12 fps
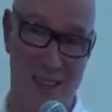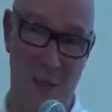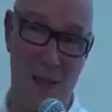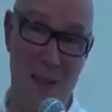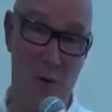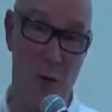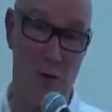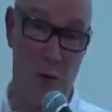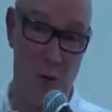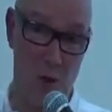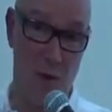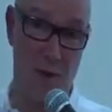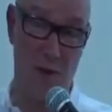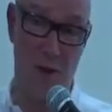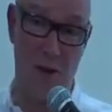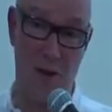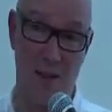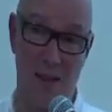the magnitude of the measurement
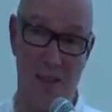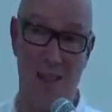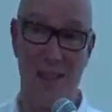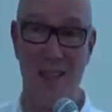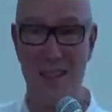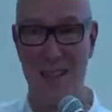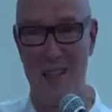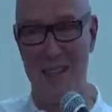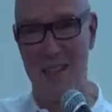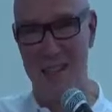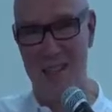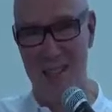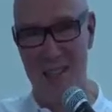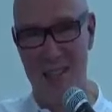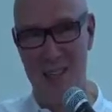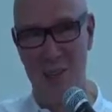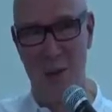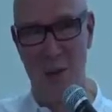error
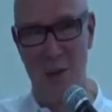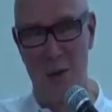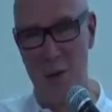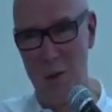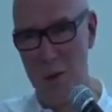is, uh,